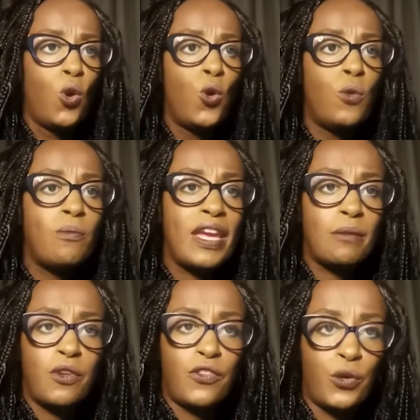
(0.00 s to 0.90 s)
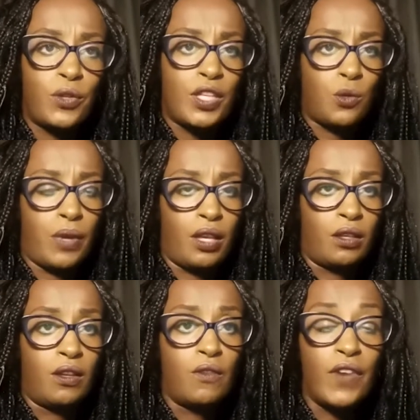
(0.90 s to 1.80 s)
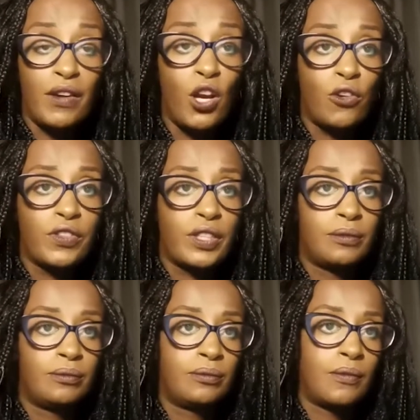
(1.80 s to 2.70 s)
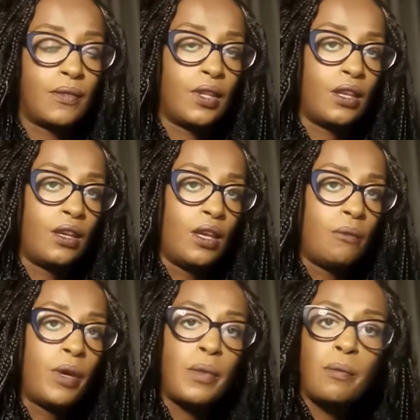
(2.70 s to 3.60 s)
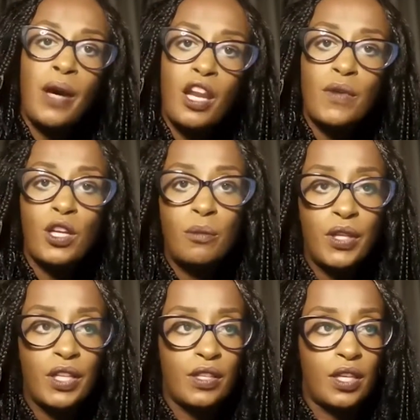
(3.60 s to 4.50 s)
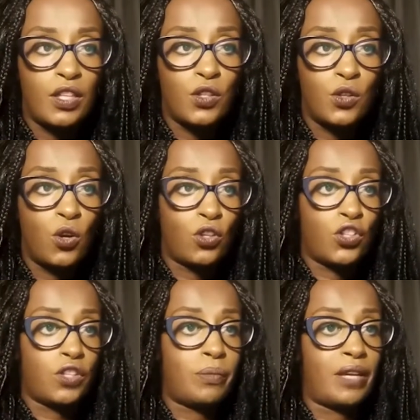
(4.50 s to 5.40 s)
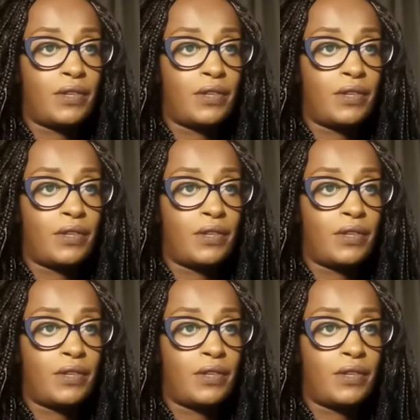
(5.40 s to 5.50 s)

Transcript: who make me feel this way very often. But being part of a community is not just by